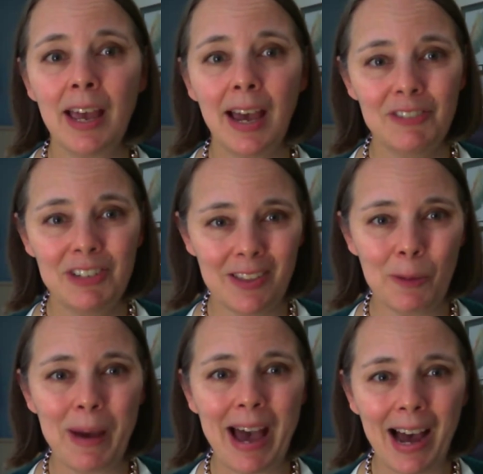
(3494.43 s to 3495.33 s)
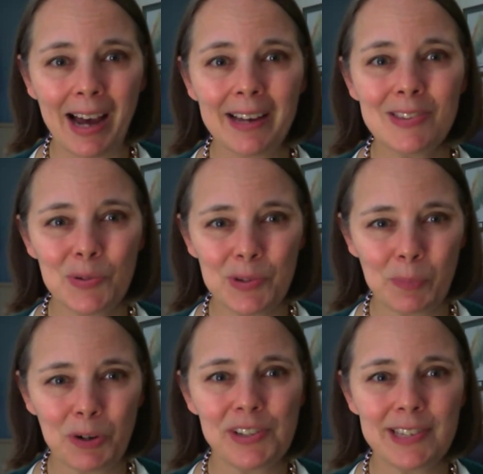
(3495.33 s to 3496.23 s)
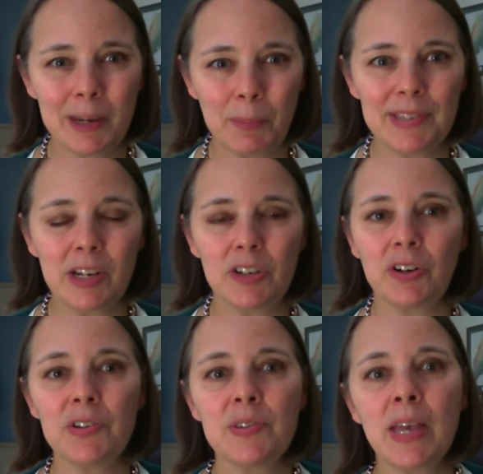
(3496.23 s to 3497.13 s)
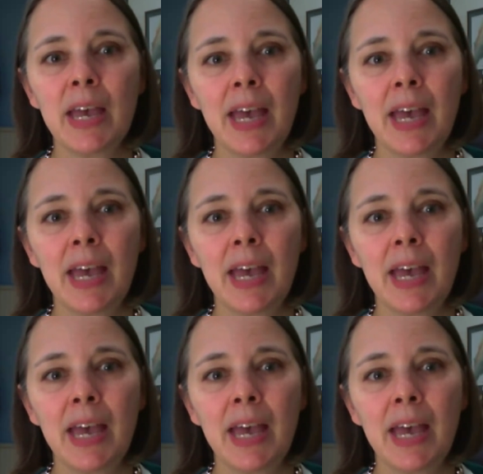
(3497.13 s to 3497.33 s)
have done in the past, those emergency procedures,